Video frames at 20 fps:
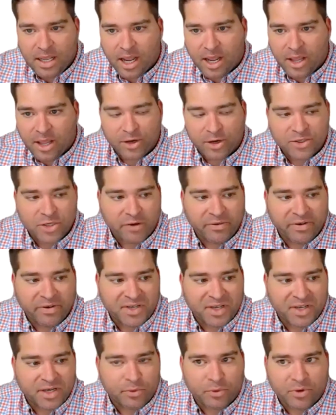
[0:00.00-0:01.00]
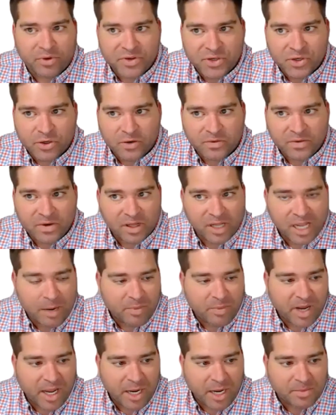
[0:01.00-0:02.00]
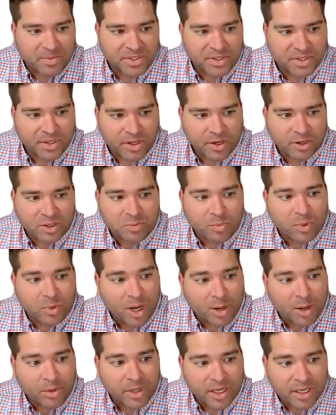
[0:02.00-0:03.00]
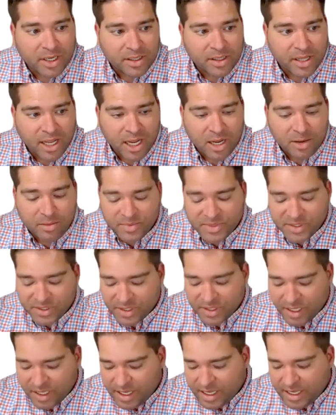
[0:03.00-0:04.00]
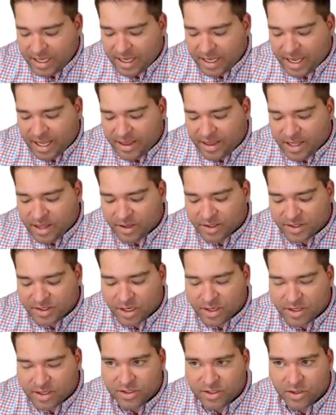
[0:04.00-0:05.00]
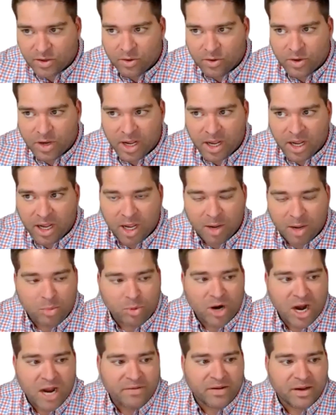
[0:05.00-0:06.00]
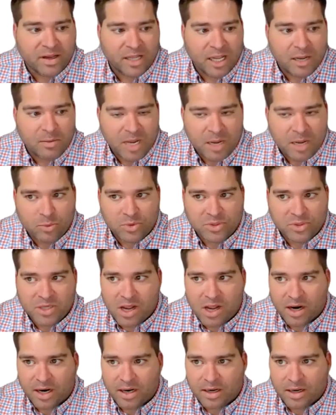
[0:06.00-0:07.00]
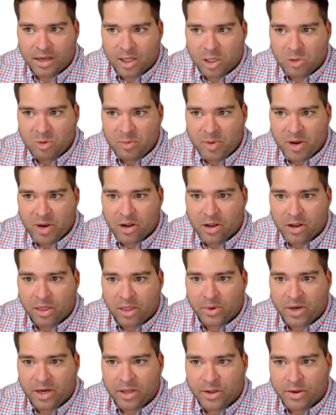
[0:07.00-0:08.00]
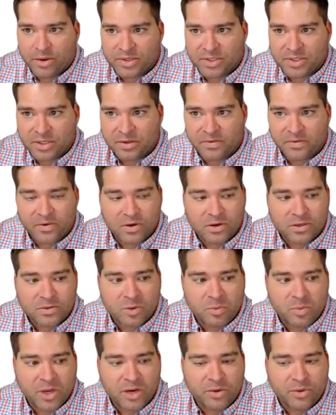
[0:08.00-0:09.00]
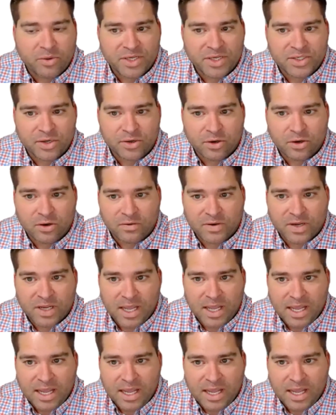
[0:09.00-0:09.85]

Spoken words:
There's obviously reserved claim names, there's public claims, and then there's also a private claim name. We'll talk a little bit about all three of those. So the first one being reserved.